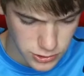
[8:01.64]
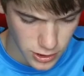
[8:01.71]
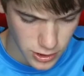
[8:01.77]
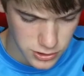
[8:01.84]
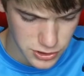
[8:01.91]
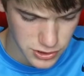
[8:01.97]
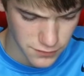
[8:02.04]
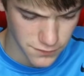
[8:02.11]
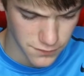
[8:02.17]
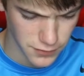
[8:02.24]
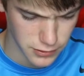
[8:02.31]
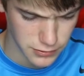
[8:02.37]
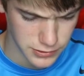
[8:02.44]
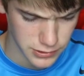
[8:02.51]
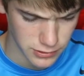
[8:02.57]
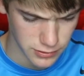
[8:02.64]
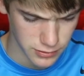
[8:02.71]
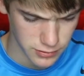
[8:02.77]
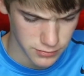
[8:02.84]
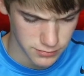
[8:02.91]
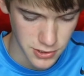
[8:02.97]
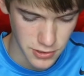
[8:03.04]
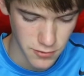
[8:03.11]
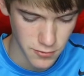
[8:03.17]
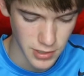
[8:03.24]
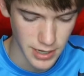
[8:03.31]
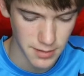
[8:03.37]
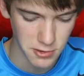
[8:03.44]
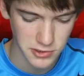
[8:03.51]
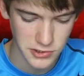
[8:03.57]
Joshua Falter, do your
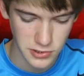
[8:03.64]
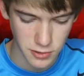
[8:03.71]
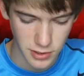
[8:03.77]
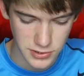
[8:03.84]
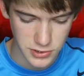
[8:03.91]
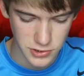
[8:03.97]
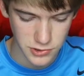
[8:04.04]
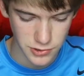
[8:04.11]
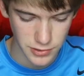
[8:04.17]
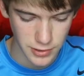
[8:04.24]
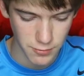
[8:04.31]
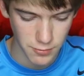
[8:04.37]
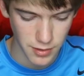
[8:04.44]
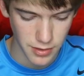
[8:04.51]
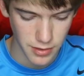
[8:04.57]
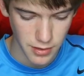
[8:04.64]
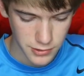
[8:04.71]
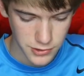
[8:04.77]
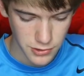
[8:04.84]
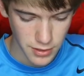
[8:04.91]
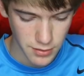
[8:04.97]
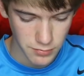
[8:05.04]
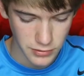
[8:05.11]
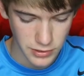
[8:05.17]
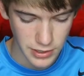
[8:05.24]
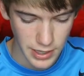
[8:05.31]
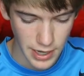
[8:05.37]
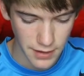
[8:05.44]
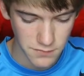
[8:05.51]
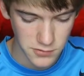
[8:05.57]
neighbors across the street with the
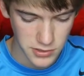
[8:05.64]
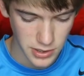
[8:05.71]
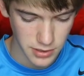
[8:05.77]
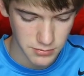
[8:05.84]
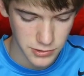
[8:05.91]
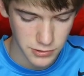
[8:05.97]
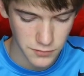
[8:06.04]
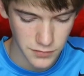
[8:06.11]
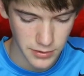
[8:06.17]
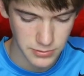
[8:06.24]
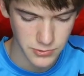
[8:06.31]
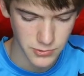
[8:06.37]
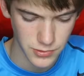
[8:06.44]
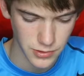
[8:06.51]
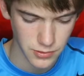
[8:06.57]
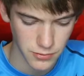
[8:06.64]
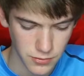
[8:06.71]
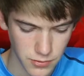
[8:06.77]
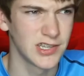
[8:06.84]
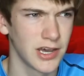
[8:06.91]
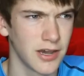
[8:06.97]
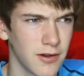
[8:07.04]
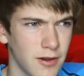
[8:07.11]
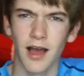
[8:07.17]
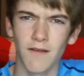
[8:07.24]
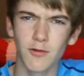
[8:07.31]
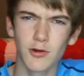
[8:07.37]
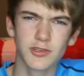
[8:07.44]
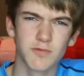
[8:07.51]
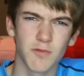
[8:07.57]
trampoline ever come do flips with you? No.
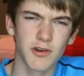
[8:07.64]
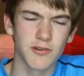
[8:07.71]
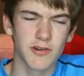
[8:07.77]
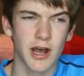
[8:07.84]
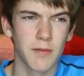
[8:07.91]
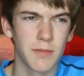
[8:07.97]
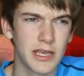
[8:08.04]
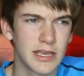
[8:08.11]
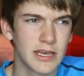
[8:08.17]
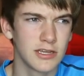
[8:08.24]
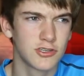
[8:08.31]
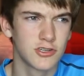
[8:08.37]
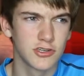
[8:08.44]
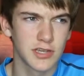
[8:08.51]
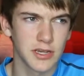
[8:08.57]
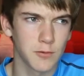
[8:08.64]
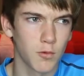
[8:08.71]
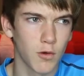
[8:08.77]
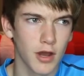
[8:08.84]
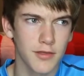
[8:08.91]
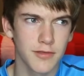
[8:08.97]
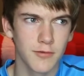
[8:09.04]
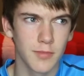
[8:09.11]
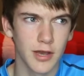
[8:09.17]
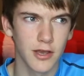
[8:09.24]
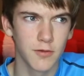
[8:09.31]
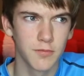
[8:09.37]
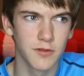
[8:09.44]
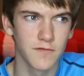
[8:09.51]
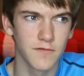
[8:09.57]
I've always wondered how many kids just like walk through my
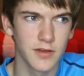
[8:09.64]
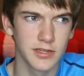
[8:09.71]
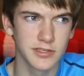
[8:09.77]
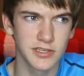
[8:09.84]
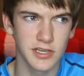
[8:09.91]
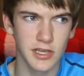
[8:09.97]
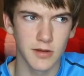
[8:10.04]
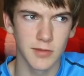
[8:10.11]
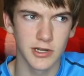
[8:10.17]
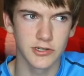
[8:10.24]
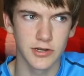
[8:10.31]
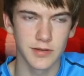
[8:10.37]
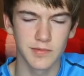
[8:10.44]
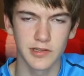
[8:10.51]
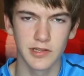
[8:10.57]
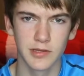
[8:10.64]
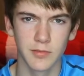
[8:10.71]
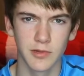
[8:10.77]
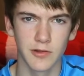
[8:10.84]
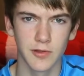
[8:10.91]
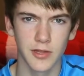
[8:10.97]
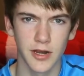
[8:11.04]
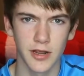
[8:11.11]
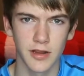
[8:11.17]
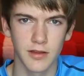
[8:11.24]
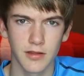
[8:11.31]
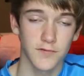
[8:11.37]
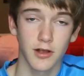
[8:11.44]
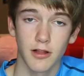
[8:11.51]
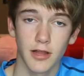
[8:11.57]
open fence and get on my trampoline in the middle of the night.
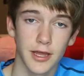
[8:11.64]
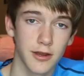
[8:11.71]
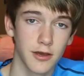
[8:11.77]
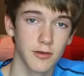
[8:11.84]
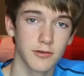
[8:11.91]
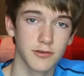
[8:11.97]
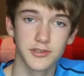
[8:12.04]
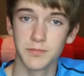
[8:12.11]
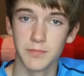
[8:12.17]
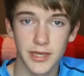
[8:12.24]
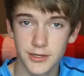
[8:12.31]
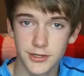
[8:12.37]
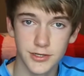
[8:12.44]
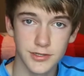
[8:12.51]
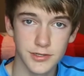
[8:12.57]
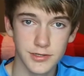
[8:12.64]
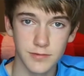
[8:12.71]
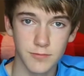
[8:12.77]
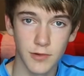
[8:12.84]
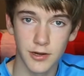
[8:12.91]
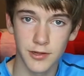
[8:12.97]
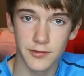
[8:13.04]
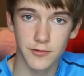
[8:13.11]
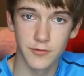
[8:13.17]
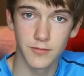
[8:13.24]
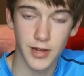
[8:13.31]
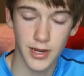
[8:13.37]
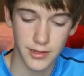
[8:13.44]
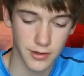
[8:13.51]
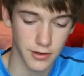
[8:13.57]
For all I know, there's midgets running through
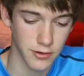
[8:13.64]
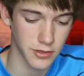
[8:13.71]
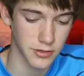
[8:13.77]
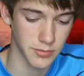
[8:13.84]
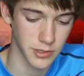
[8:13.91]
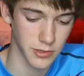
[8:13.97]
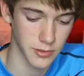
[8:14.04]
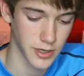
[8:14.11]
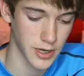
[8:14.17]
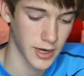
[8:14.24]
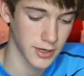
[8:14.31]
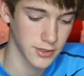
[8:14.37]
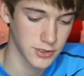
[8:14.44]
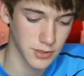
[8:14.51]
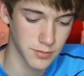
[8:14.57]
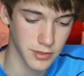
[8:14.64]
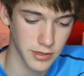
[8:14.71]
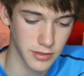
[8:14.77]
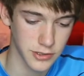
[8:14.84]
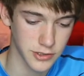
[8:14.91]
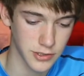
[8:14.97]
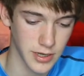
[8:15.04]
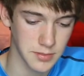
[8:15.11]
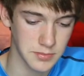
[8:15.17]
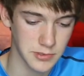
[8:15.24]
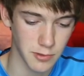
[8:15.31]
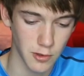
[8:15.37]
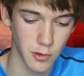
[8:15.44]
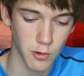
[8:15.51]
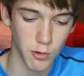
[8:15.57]
my yard in the middle of the night, jumping on the tramps,
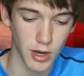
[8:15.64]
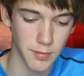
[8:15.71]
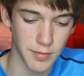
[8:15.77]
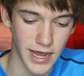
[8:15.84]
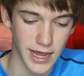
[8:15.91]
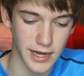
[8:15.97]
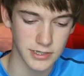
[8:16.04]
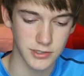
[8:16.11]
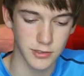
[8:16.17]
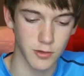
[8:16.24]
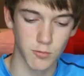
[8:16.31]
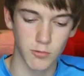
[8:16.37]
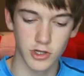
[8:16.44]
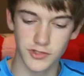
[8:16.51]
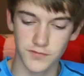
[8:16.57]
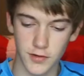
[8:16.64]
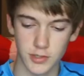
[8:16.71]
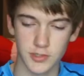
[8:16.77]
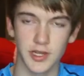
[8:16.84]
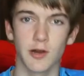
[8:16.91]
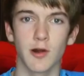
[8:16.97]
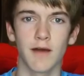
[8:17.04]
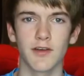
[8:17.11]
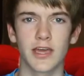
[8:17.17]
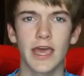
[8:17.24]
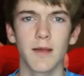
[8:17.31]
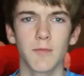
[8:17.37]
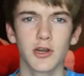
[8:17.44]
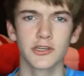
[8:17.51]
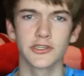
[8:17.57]
throwing quad backs, doing world's first. They don't have a
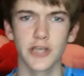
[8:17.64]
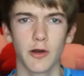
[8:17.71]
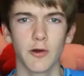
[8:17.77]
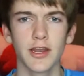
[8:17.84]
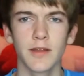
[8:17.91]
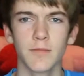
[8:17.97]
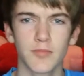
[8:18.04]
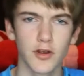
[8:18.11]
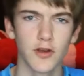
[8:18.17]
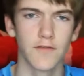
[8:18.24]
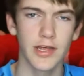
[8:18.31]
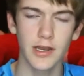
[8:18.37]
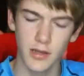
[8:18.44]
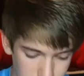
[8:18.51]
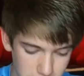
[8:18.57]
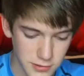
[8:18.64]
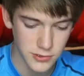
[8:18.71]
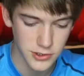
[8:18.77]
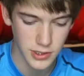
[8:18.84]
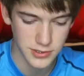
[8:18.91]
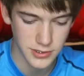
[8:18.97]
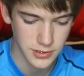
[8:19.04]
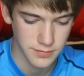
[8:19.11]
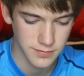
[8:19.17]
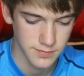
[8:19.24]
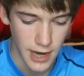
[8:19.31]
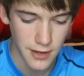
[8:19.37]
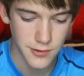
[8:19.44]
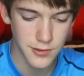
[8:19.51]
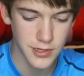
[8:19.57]
camera to show it and prove it. Matthew Johnson,
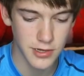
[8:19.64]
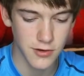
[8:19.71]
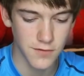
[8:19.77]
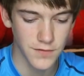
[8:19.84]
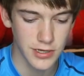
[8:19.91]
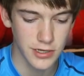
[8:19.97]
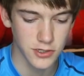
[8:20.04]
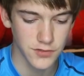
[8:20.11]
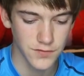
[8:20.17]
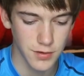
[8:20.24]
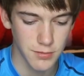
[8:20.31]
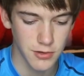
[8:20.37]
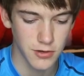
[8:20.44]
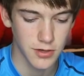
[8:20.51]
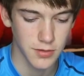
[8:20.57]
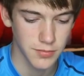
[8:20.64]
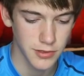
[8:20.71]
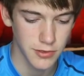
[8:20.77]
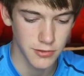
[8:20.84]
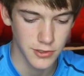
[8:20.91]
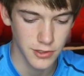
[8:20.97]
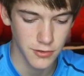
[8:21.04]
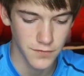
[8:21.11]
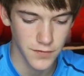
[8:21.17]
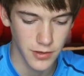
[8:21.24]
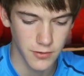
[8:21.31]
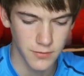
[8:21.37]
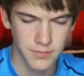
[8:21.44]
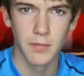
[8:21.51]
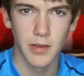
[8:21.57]
how do you get your videos from your computer to your
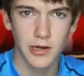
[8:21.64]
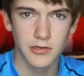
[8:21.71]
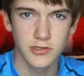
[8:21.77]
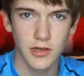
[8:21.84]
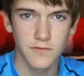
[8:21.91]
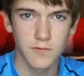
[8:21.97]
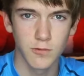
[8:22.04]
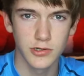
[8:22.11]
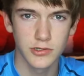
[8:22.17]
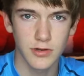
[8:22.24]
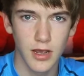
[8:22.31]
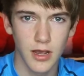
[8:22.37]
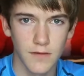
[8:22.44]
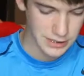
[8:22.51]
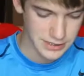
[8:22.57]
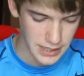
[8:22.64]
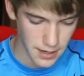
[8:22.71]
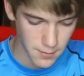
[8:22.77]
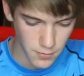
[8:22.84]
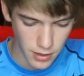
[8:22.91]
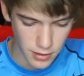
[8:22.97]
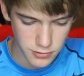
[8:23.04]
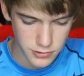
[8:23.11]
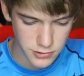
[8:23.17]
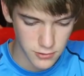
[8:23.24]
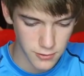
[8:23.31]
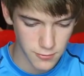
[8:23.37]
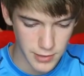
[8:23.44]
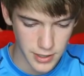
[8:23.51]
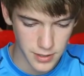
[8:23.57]
phone? Microsoft OneDrive.
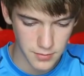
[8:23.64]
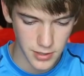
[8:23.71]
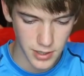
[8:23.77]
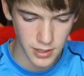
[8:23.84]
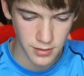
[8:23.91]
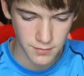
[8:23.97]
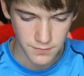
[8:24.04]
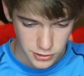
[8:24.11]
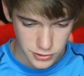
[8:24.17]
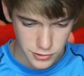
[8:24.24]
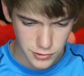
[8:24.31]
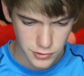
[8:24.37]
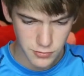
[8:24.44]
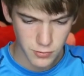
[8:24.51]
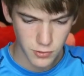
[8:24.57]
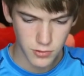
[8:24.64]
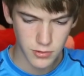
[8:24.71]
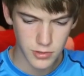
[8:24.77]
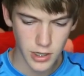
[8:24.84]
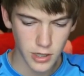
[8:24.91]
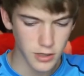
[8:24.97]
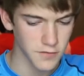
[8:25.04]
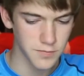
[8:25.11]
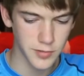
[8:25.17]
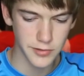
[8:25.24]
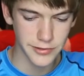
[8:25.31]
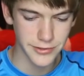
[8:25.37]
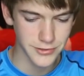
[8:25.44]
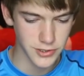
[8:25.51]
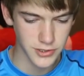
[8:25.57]
Sam_Rinkenbaugh, could you do more Call of
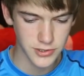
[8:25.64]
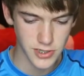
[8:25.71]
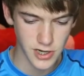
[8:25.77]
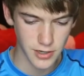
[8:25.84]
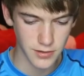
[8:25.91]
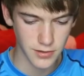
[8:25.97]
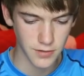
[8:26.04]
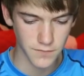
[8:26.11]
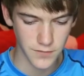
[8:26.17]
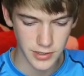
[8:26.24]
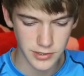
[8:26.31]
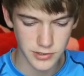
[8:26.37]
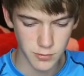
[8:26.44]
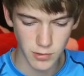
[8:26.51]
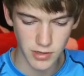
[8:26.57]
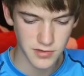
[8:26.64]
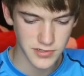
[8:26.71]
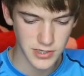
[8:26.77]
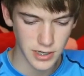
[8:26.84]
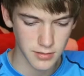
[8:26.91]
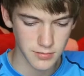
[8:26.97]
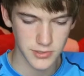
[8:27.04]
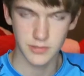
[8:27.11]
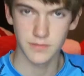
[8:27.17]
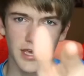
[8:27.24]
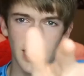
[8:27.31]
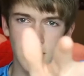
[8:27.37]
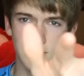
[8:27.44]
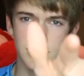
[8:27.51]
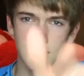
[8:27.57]
Duty trickshotting vids with subs?
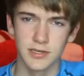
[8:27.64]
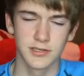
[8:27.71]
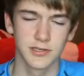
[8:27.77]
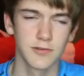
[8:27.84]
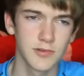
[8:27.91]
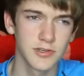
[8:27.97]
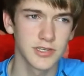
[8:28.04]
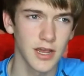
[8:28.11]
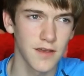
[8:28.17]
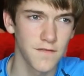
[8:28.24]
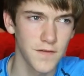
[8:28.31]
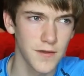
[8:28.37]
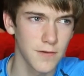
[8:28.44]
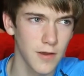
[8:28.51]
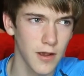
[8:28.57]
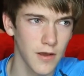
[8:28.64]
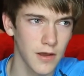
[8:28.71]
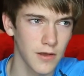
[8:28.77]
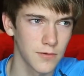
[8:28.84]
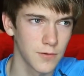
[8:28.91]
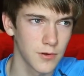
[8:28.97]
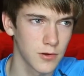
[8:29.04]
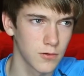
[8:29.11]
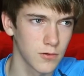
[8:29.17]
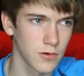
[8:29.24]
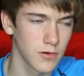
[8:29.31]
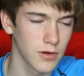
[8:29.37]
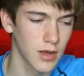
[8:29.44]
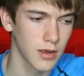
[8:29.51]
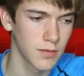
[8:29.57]
Yes, as soon as I figure out how to
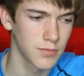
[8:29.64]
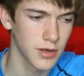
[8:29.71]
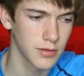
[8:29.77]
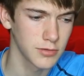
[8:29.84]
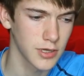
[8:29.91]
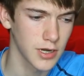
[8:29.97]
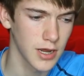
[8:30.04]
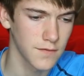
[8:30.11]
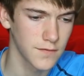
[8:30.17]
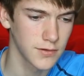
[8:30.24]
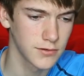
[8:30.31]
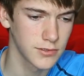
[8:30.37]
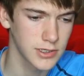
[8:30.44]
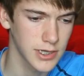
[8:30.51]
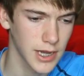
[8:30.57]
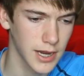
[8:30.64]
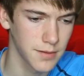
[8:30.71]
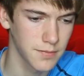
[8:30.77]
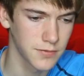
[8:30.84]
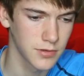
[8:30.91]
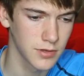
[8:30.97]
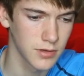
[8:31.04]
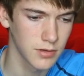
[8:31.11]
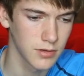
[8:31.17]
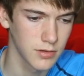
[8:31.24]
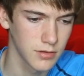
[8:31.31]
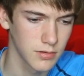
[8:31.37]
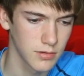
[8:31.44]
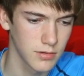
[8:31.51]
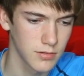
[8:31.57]
record, I'm probably gonna have to use Skype to
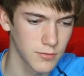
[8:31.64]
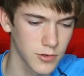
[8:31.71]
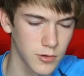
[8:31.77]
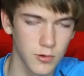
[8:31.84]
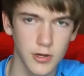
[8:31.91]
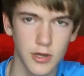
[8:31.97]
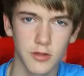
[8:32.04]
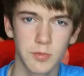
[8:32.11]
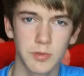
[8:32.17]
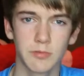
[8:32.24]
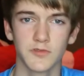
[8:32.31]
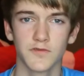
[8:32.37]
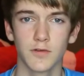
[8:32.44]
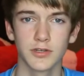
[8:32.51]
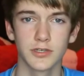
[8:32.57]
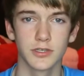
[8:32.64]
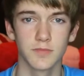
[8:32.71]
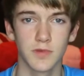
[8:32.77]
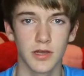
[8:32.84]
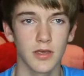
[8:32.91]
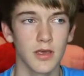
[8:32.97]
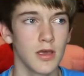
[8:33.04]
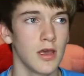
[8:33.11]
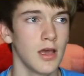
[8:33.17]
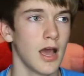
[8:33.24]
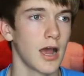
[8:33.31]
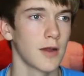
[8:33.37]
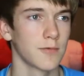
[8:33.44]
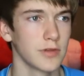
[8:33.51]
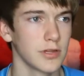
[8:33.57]
record other people's voices, but
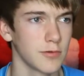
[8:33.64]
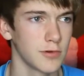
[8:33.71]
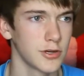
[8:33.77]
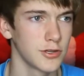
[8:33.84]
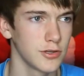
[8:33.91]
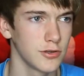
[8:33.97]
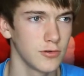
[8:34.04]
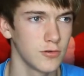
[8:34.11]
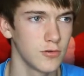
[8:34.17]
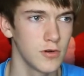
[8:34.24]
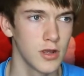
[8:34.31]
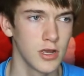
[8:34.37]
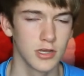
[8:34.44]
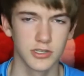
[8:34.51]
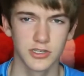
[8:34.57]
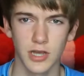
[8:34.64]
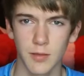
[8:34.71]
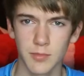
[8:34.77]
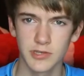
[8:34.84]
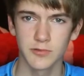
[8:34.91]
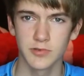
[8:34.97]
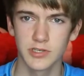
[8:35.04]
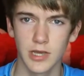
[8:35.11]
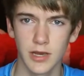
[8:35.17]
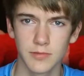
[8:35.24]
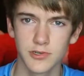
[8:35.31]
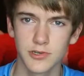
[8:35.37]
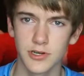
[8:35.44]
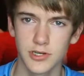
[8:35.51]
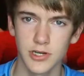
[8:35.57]
I really want to do zombies with
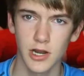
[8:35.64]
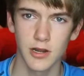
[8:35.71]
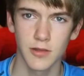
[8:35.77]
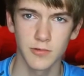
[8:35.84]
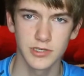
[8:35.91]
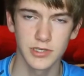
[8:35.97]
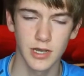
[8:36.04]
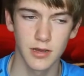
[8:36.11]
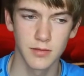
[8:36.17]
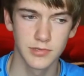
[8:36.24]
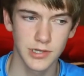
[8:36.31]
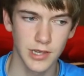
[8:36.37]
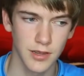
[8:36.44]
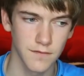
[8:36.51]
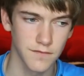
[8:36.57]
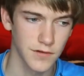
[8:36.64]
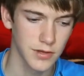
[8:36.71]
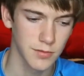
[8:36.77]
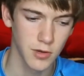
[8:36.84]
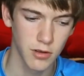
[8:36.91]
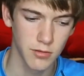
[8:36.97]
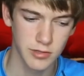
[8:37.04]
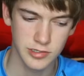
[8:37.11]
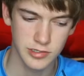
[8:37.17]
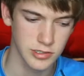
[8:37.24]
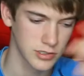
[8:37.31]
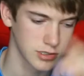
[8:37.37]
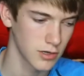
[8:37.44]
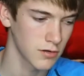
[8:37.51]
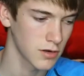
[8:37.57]
subs, trickshotting with subs, and funny moments,
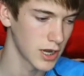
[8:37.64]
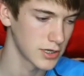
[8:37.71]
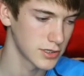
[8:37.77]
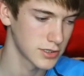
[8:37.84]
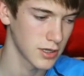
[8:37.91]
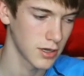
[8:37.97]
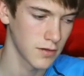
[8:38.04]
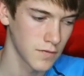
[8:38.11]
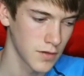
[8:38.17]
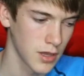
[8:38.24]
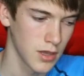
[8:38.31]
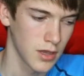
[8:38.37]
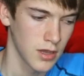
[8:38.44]
just all kinds of stuff.